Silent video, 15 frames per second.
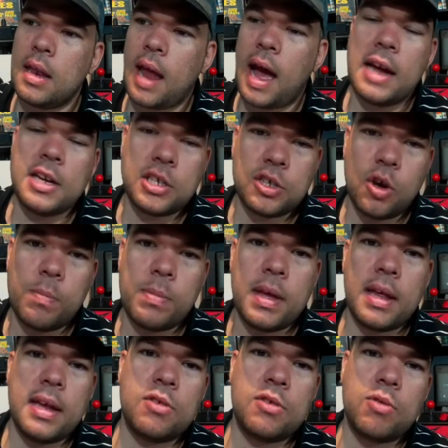I just hope
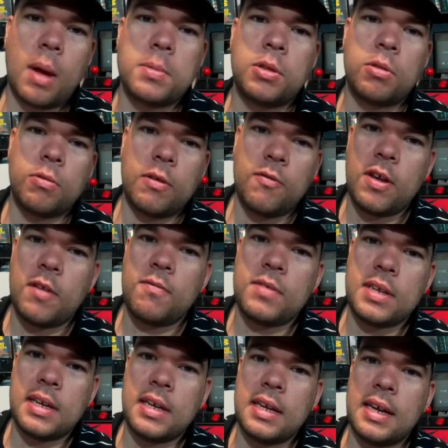that it drops to
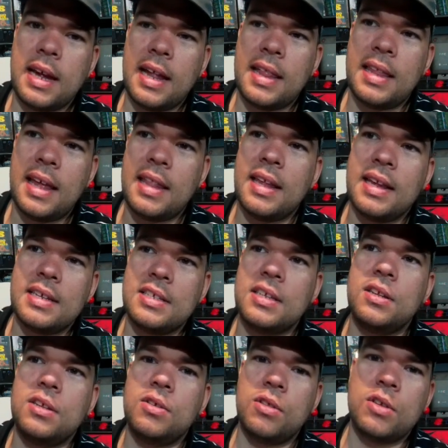350 and then they still
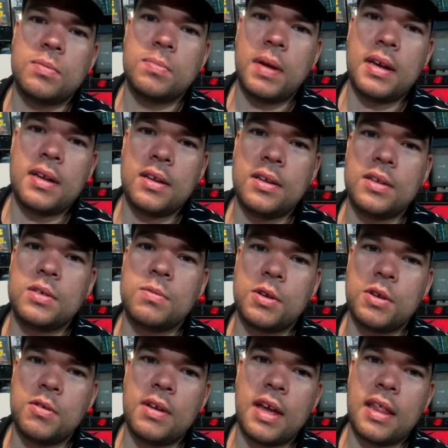do those bundles where
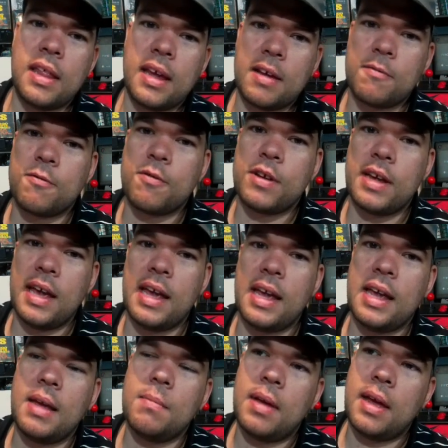you get like a free
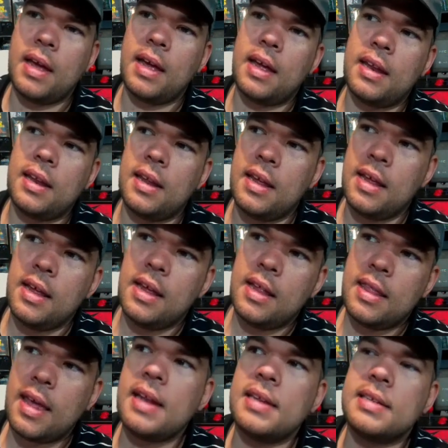game and
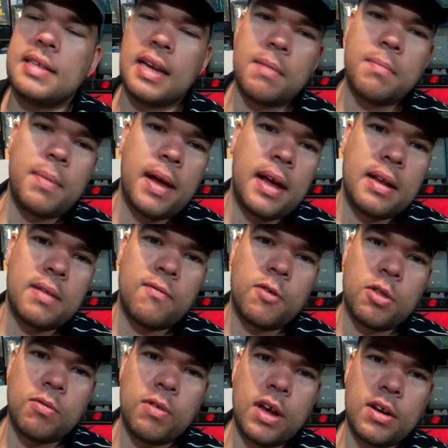then it's like I'm buying
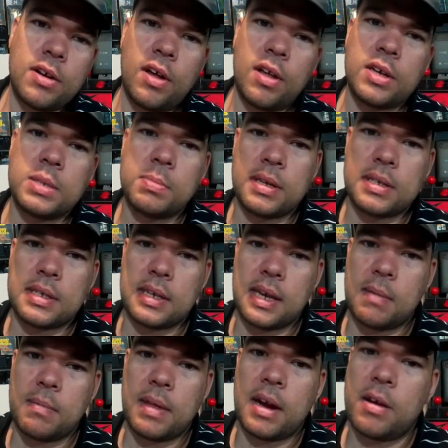for $300 plus a
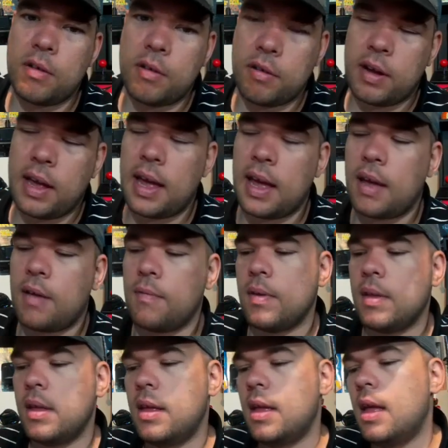game that I don't already have.
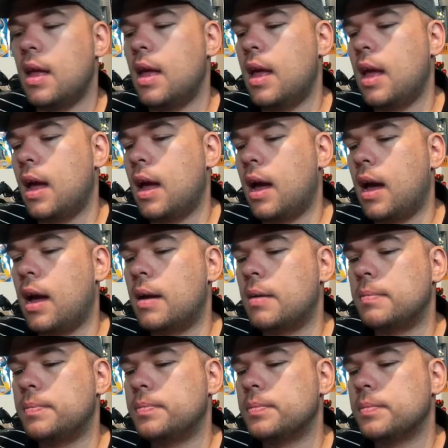
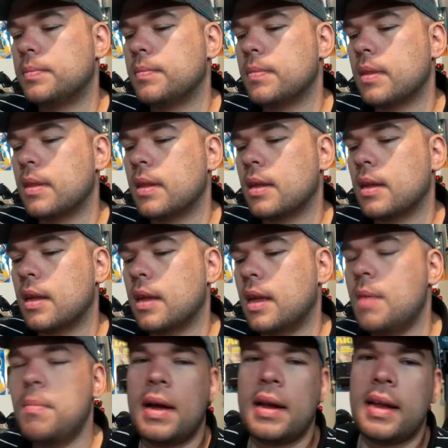Um,
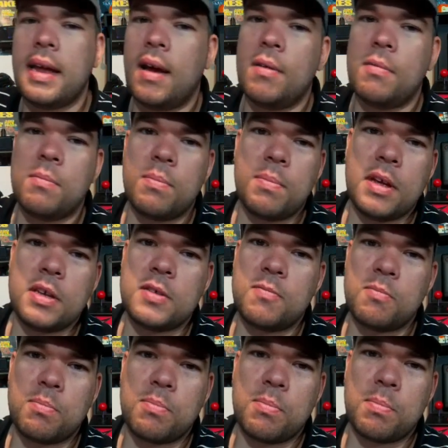and by now,
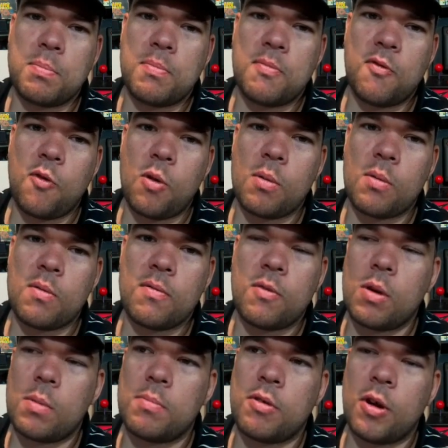PS4
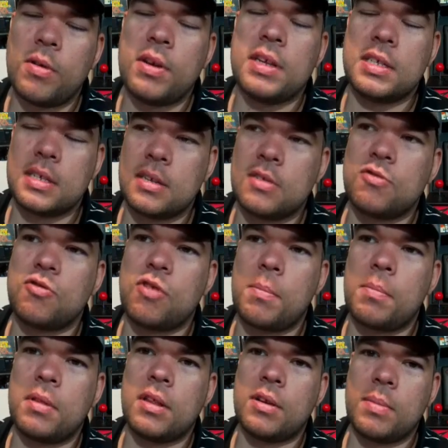Pro needs to drop
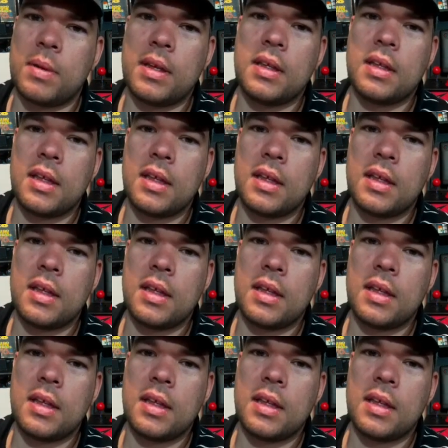a little bit.